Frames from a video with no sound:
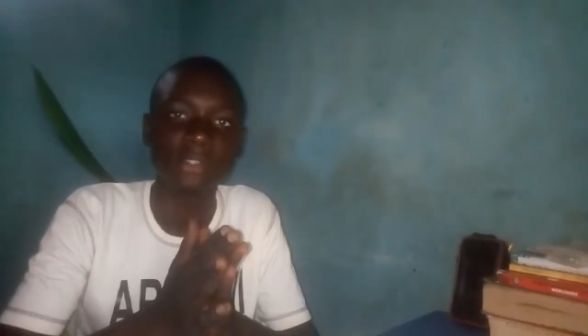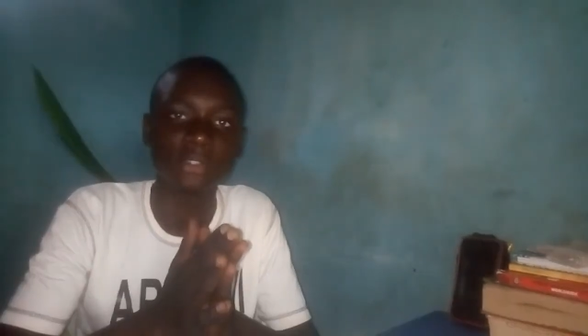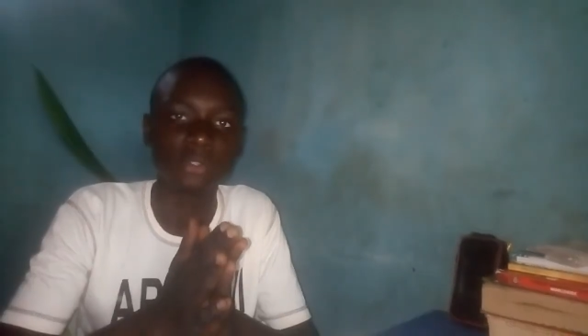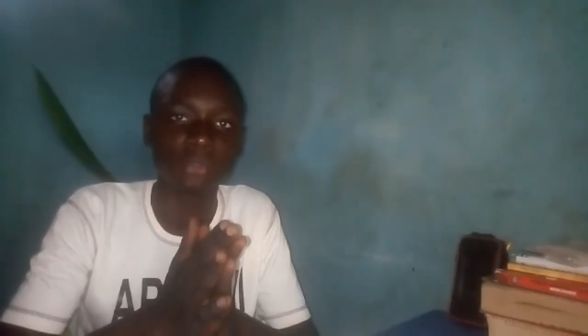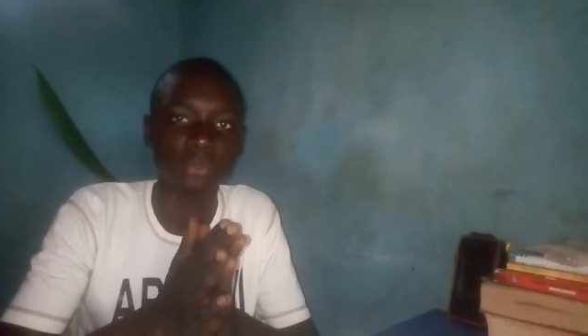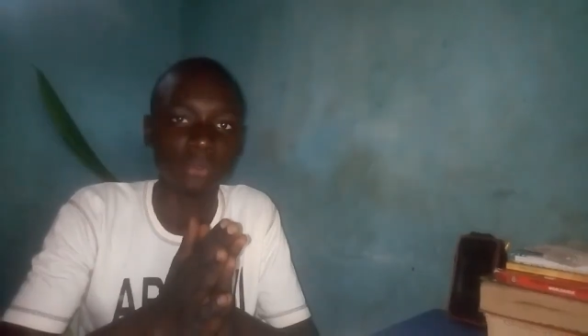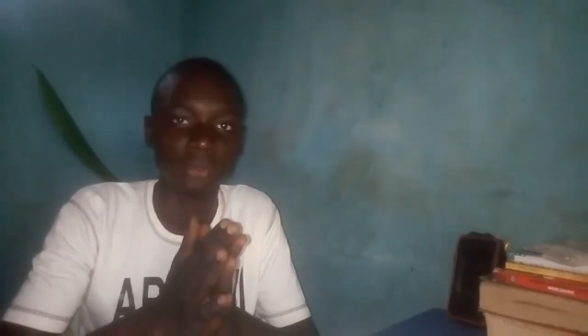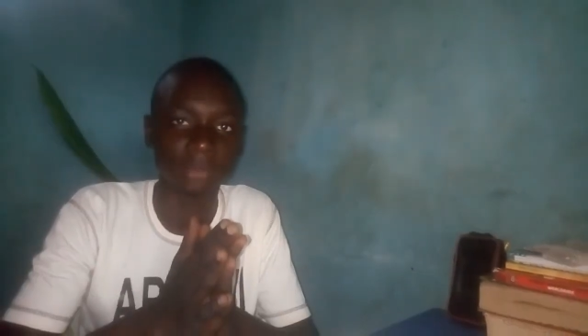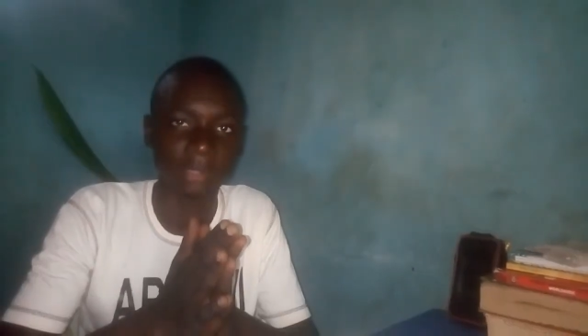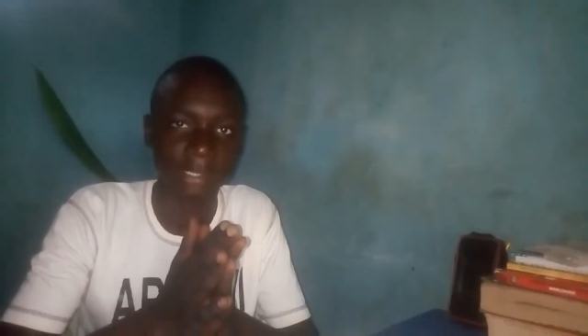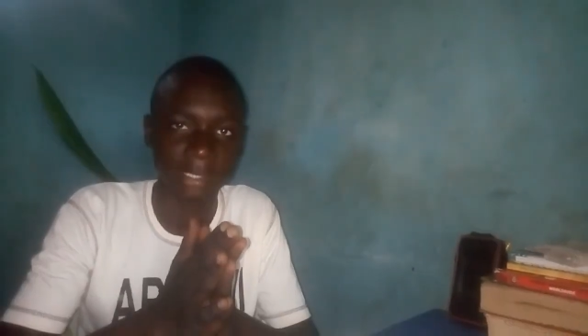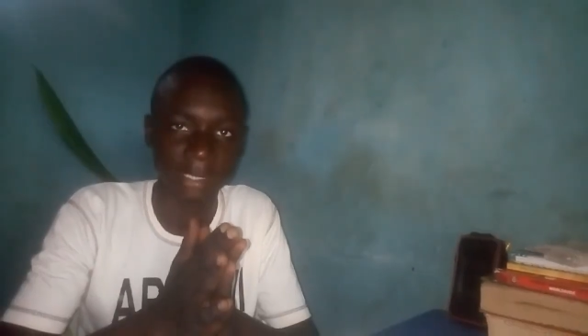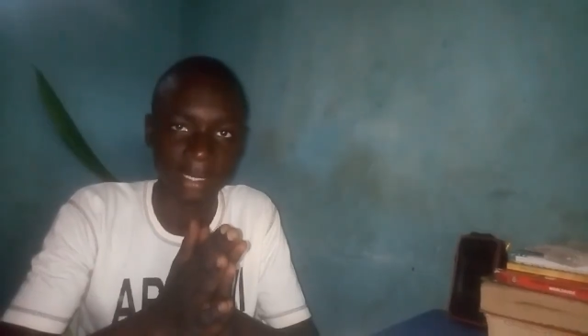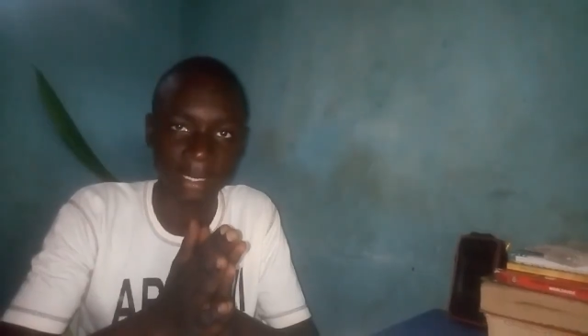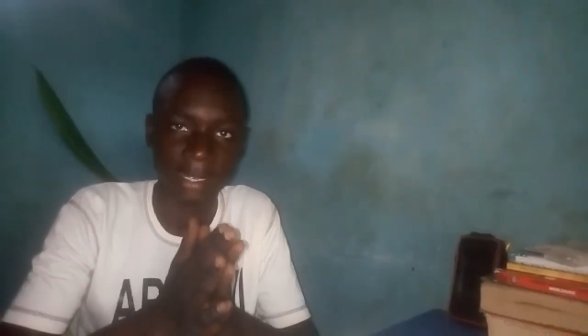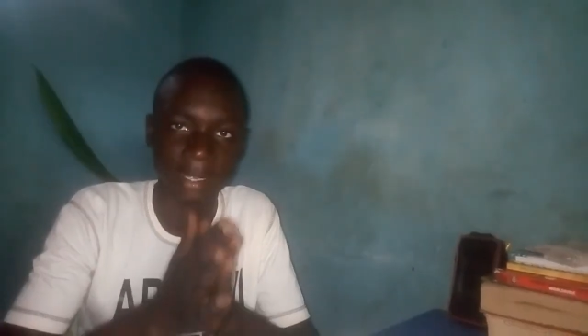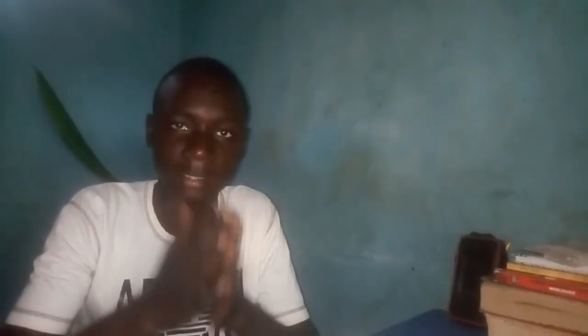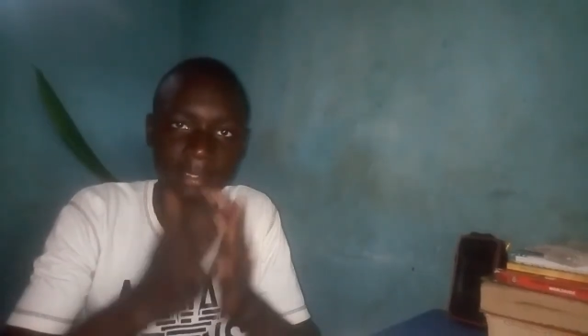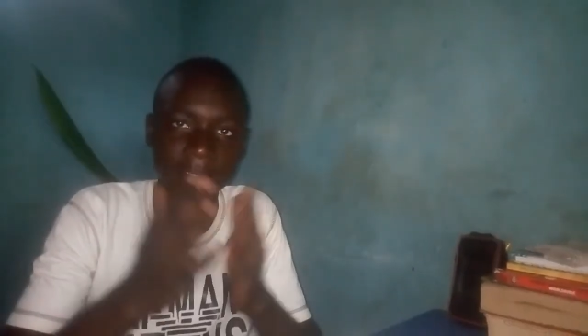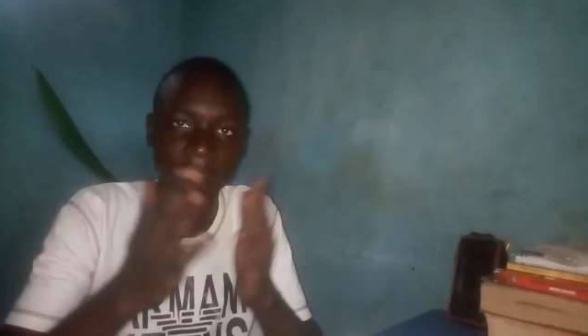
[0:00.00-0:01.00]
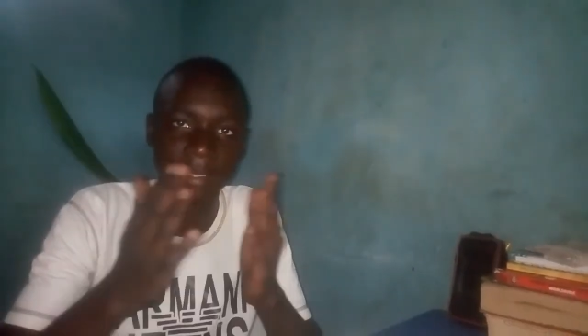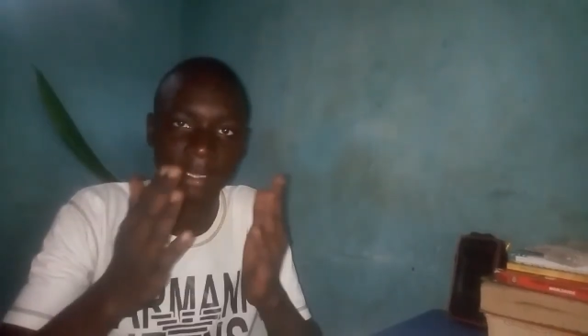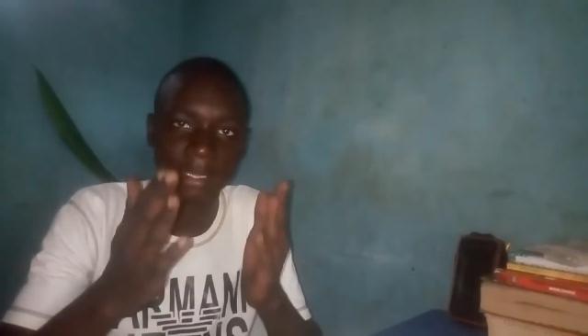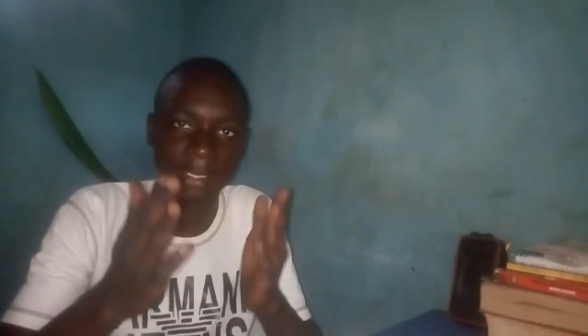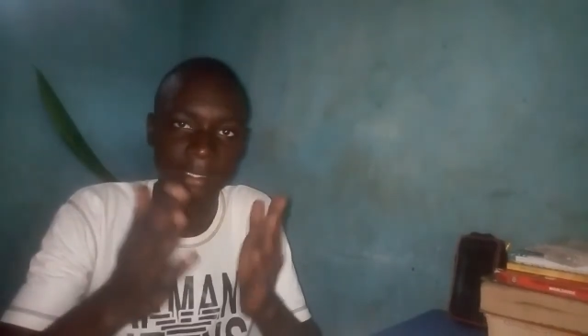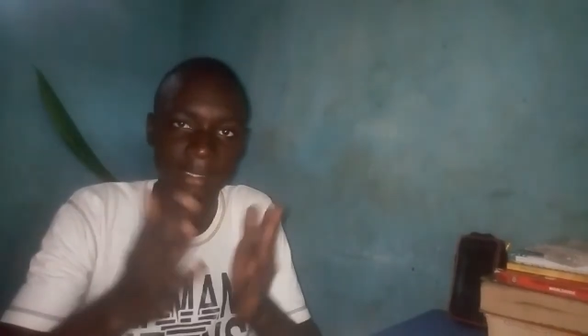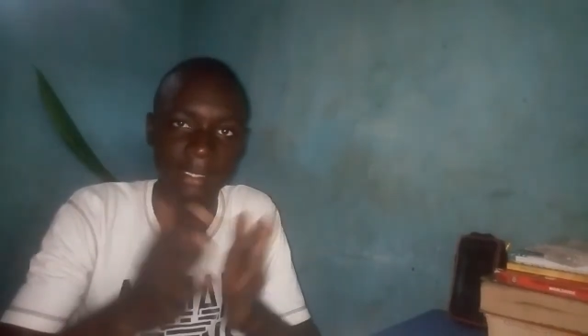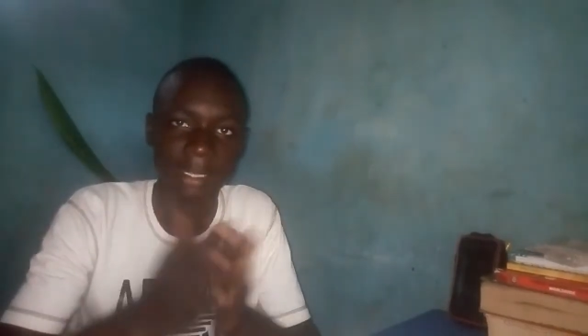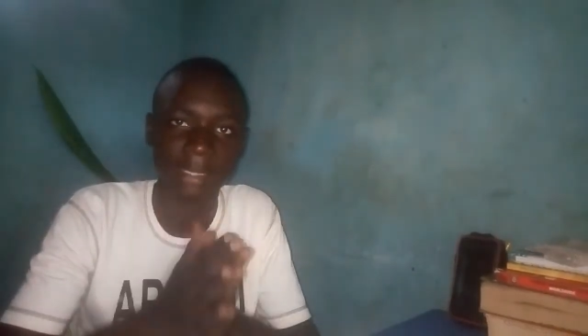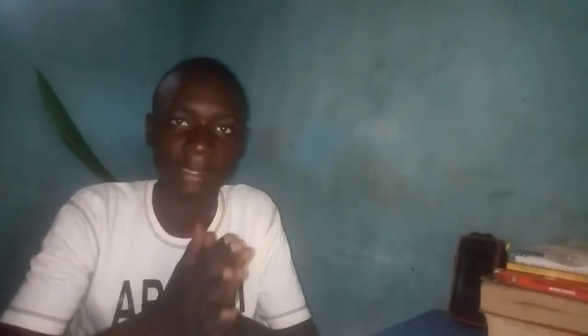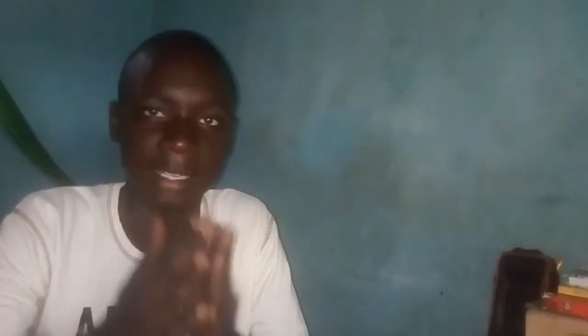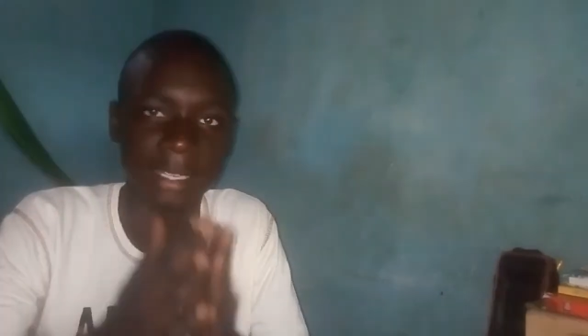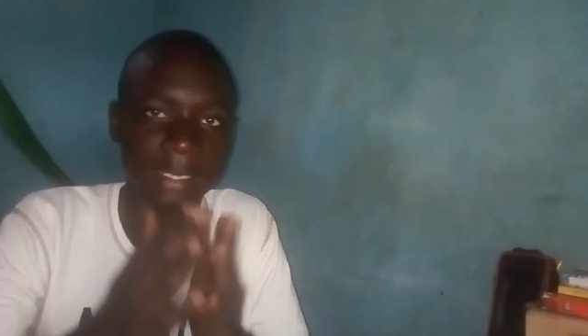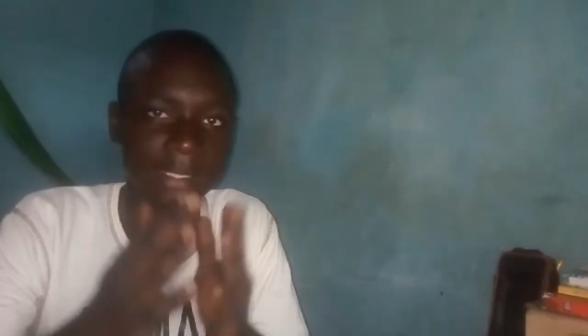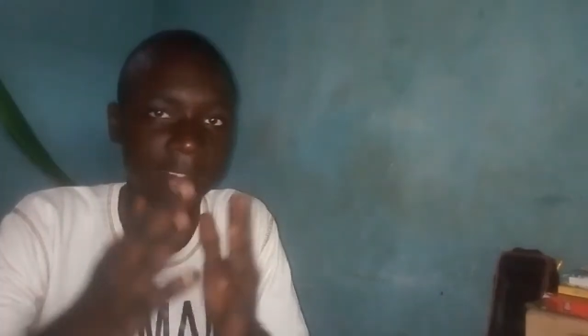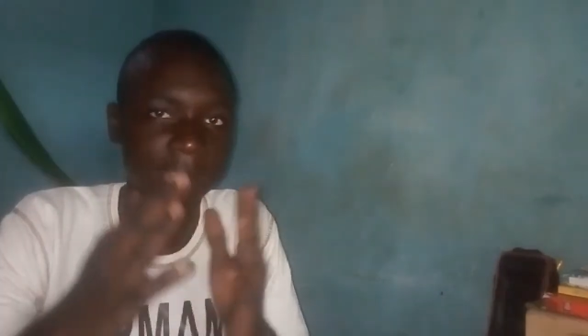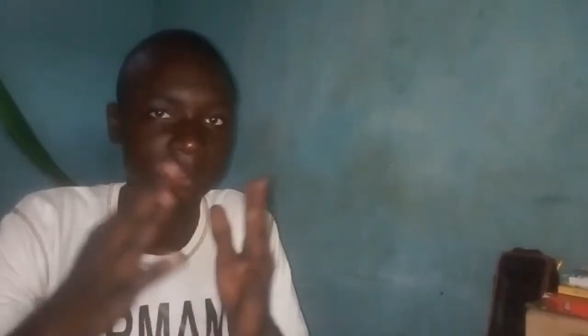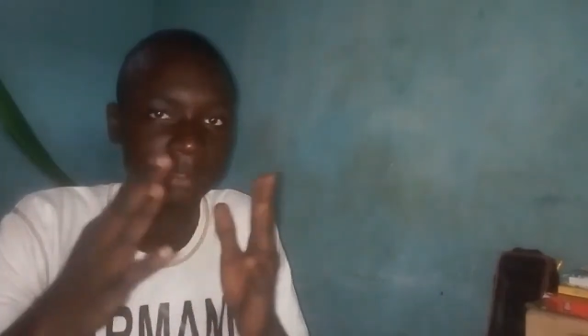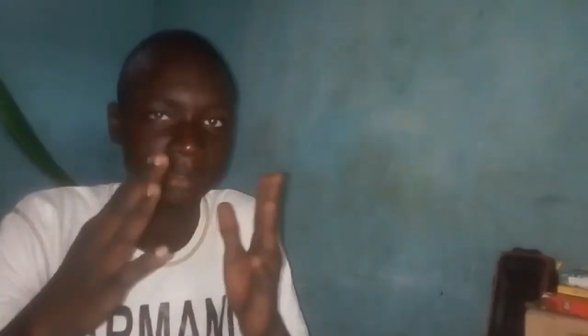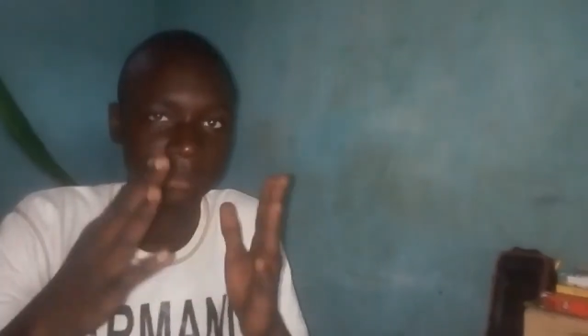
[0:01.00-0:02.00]
to create a
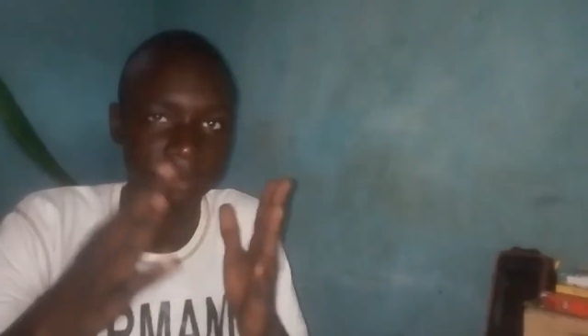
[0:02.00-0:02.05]
certain